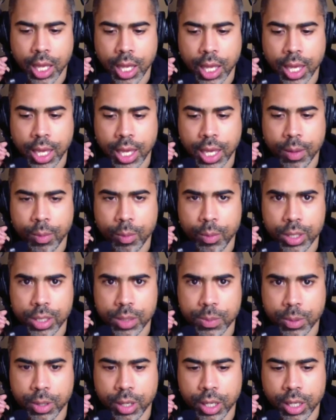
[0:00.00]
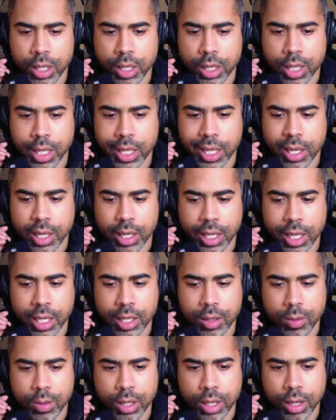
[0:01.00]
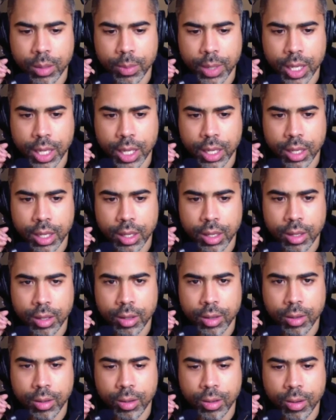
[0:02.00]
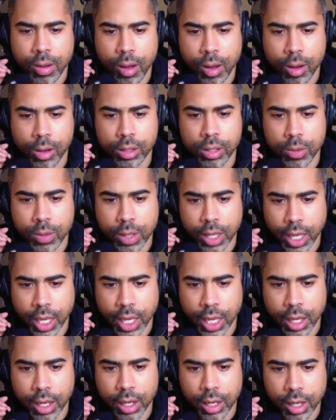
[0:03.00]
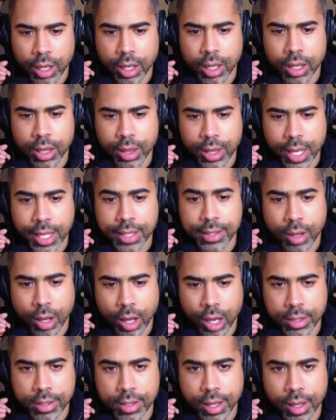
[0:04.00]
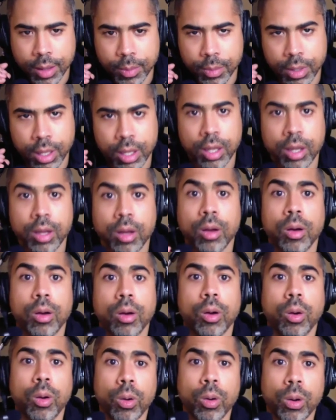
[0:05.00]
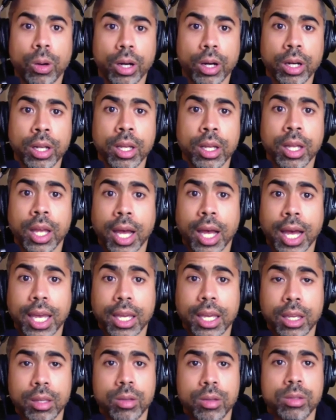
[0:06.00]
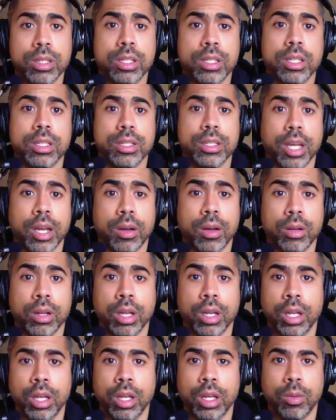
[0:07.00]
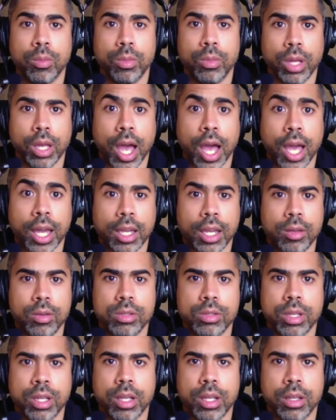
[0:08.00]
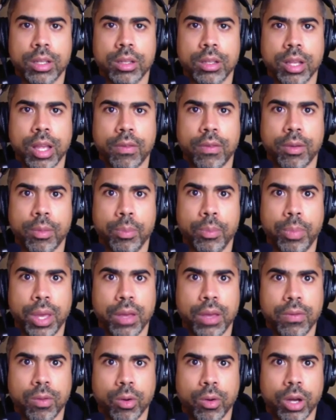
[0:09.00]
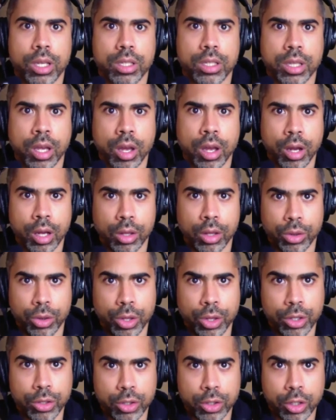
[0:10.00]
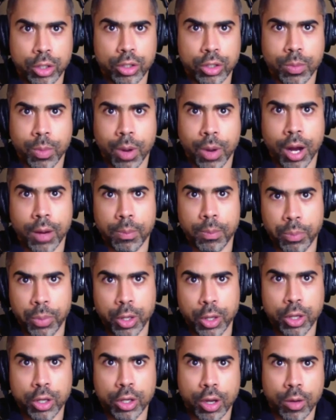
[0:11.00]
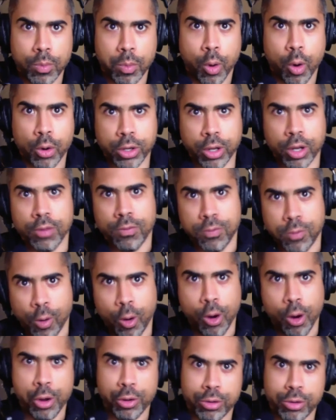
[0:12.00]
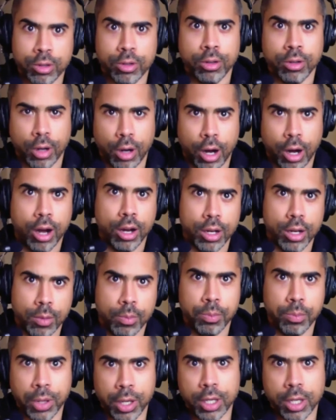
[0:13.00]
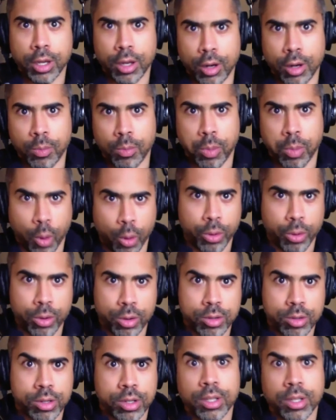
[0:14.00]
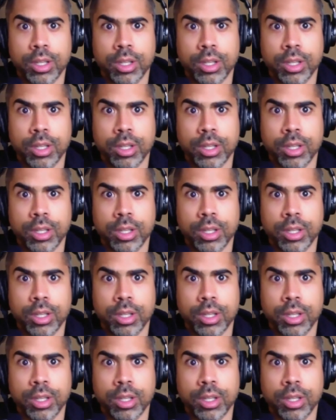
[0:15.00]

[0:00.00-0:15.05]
Hey, I'm whispering. Can you hear me? Oh, you can that's awesome. Or I can use it to sound, I can use it to have a big voice. This is my big important voice. I am big and important.